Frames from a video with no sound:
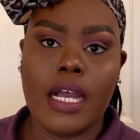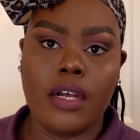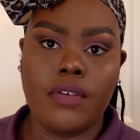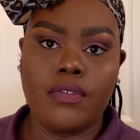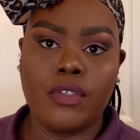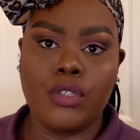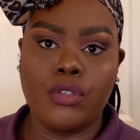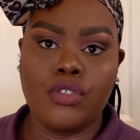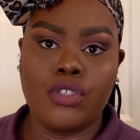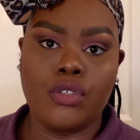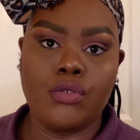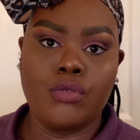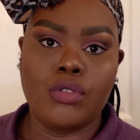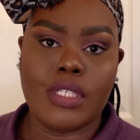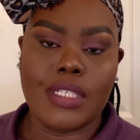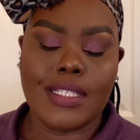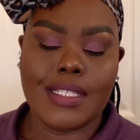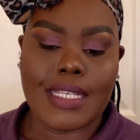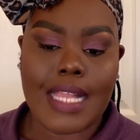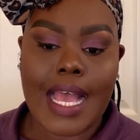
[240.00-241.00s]
you choose
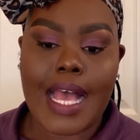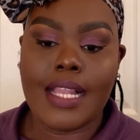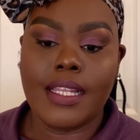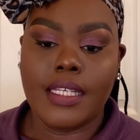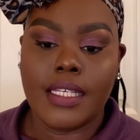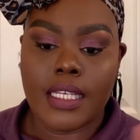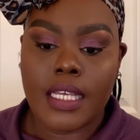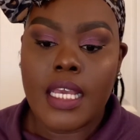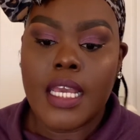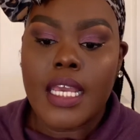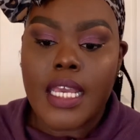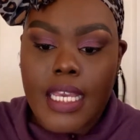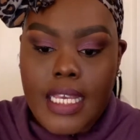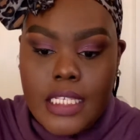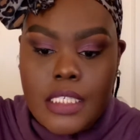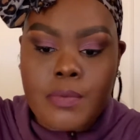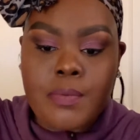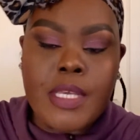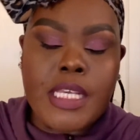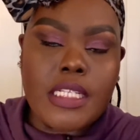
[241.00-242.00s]
to style it,
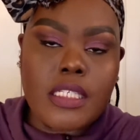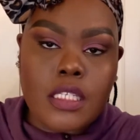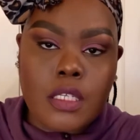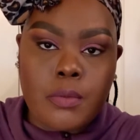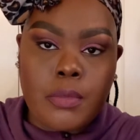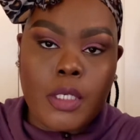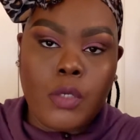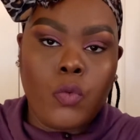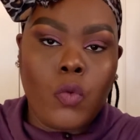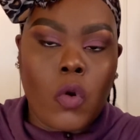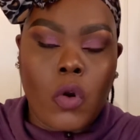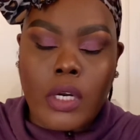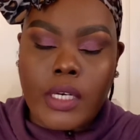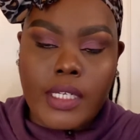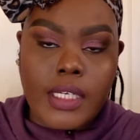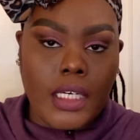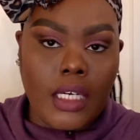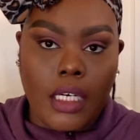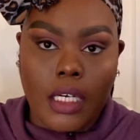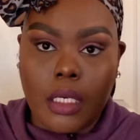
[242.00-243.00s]
is meant to be worn
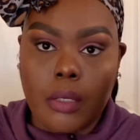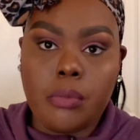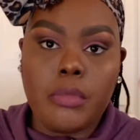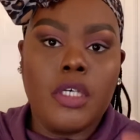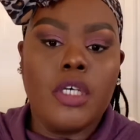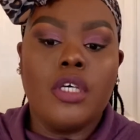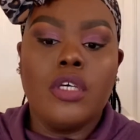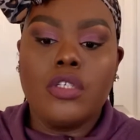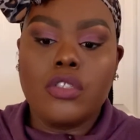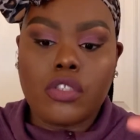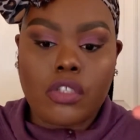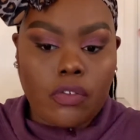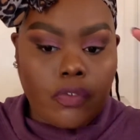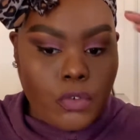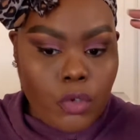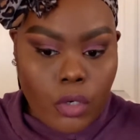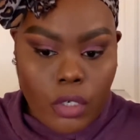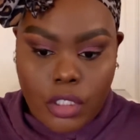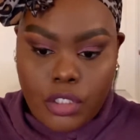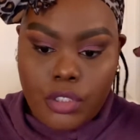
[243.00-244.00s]
up. So of
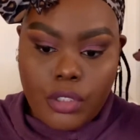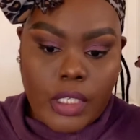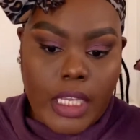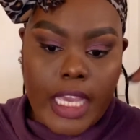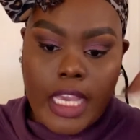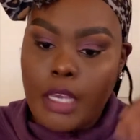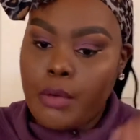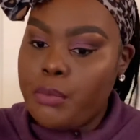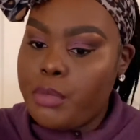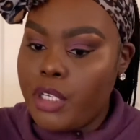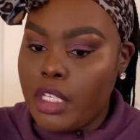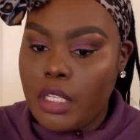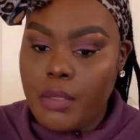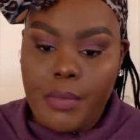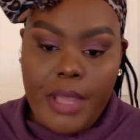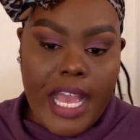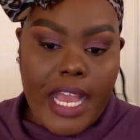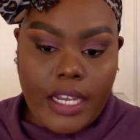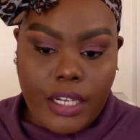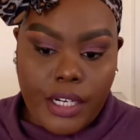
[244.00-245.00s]
course you can't pull it
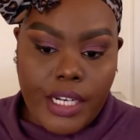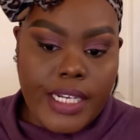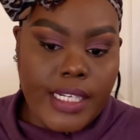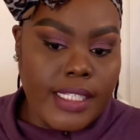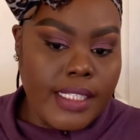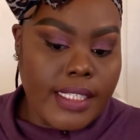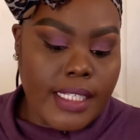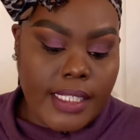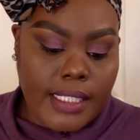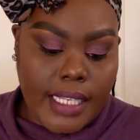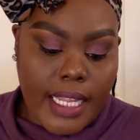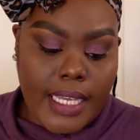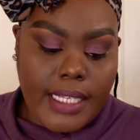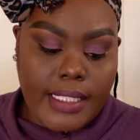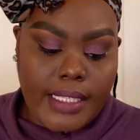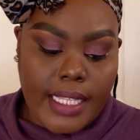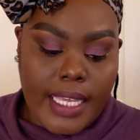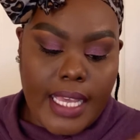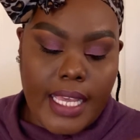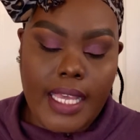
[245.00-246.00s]
back or anything
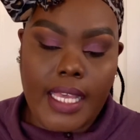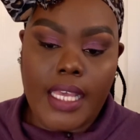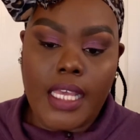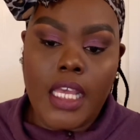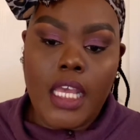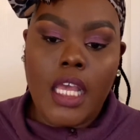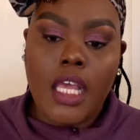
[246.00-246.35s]
like that.